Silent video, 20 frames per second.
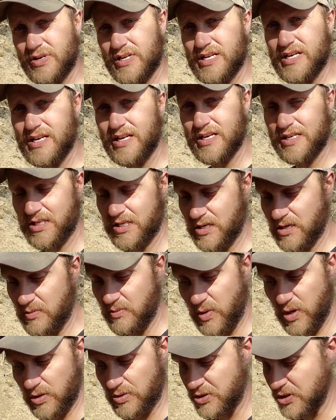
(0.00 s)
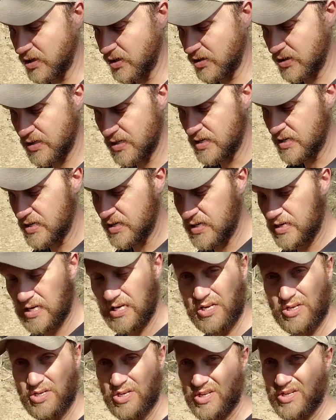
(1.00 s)
When he gets here to mulch it,
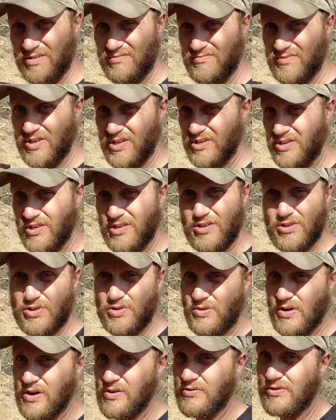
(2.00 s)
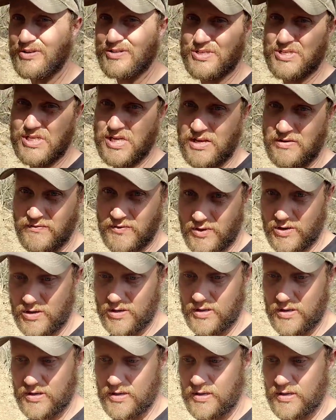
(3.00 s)
he just continues around. It's safer.